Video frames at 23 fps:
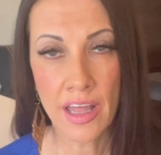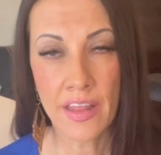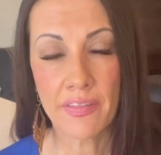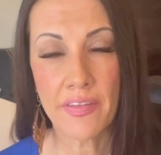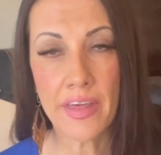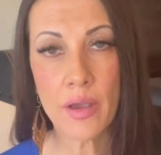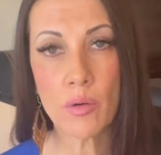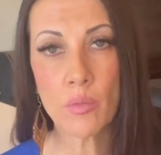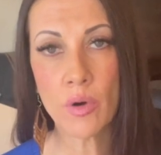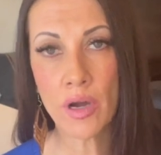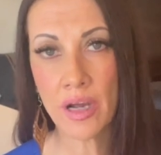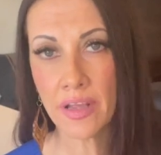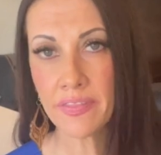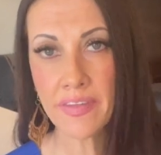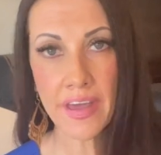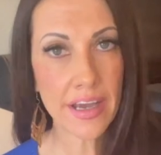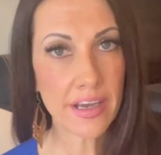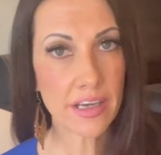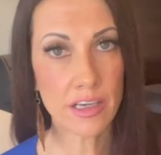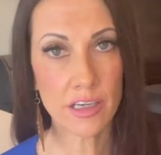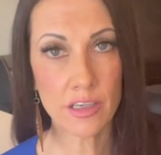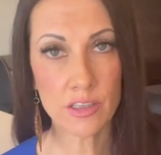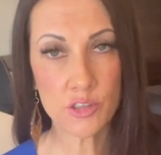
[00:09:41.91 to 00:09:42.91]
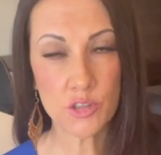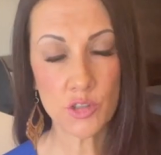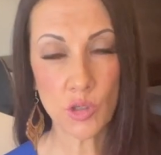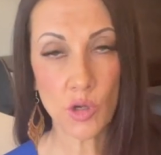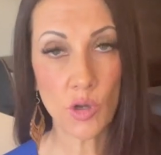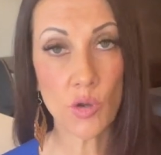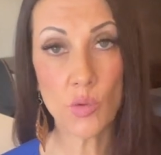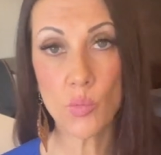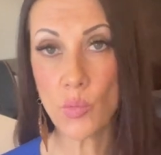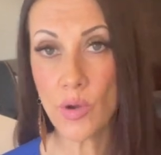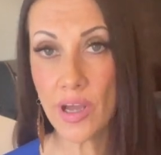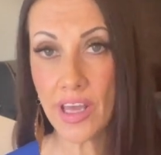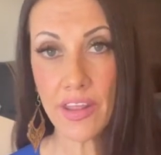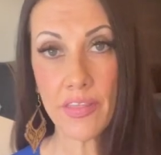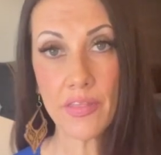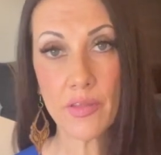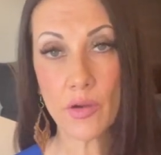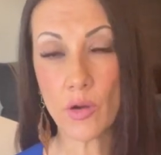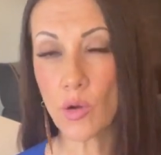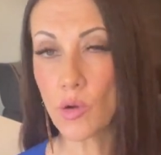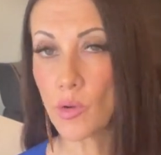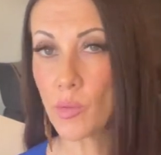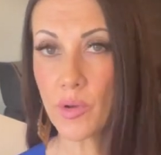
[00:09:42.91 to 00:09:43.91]
They want that control with
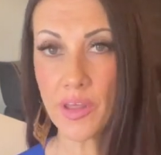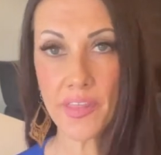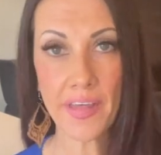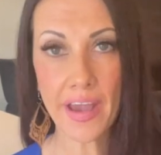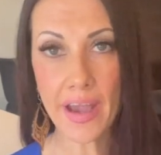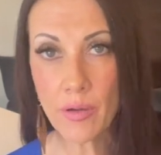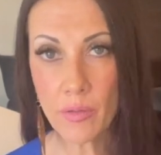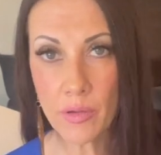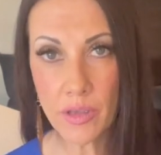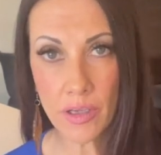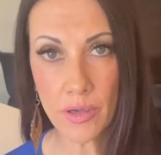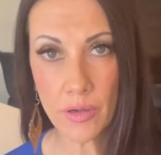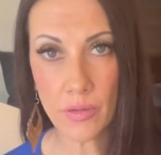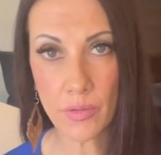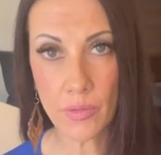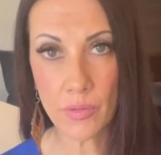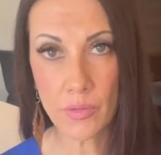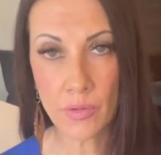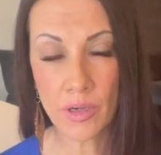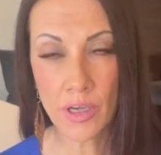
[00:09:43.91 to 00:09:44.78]
or without you.